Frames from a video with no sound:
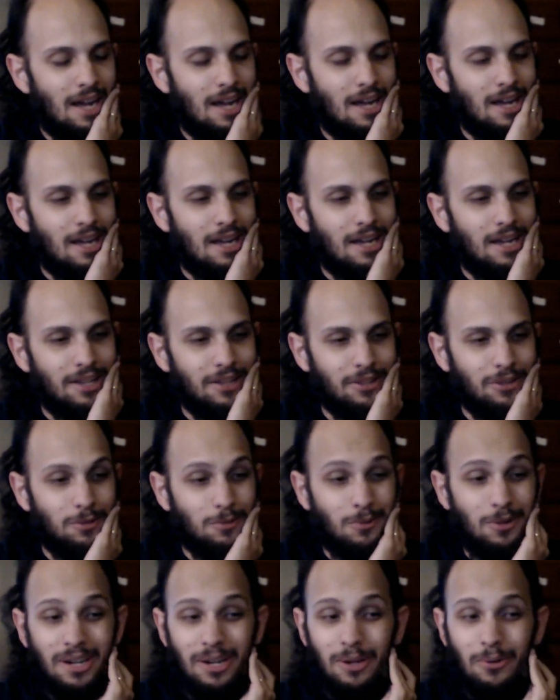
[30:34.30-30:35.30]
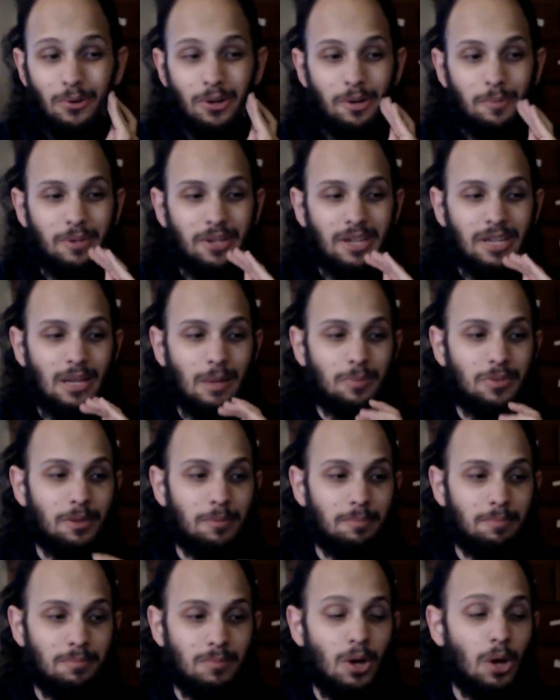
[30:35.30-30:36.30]
The one I want to pick up
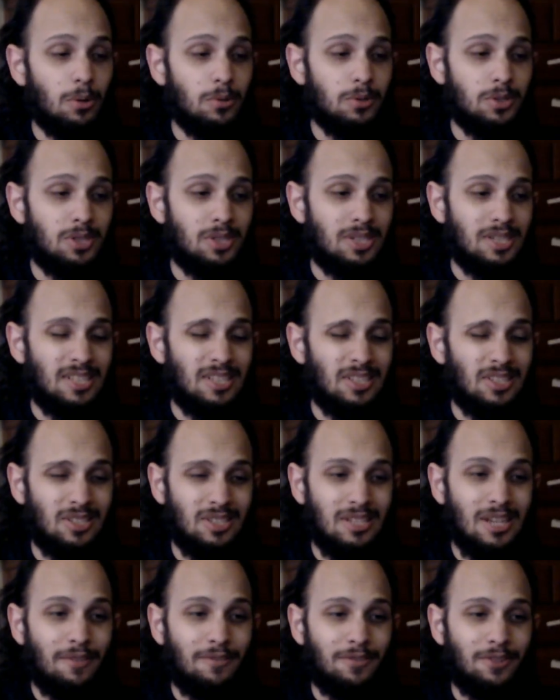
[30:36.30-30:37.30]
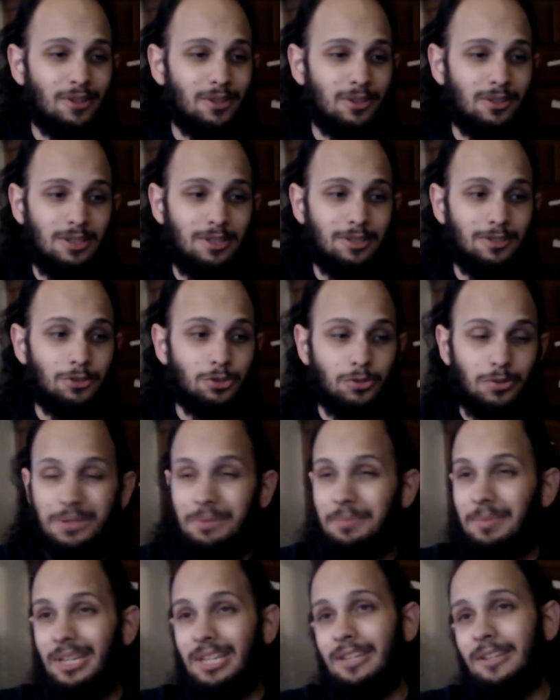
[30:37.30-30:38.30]
the most is definitely
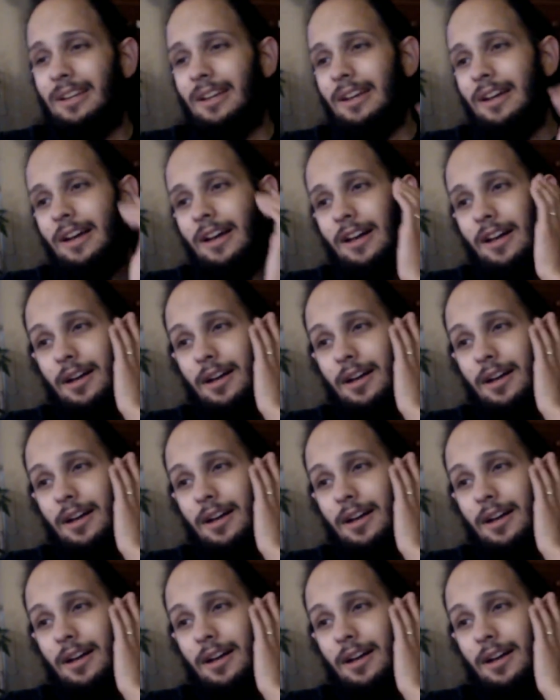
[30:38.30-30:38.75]
Dreaming.